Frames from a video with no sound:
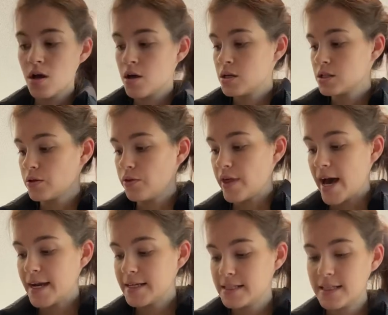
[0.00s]
So
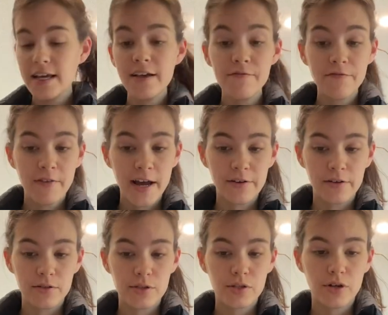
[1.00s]
that is the
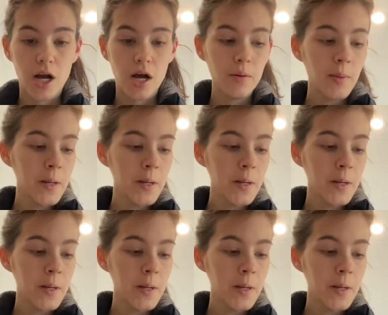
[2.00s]
Enviro Scrub.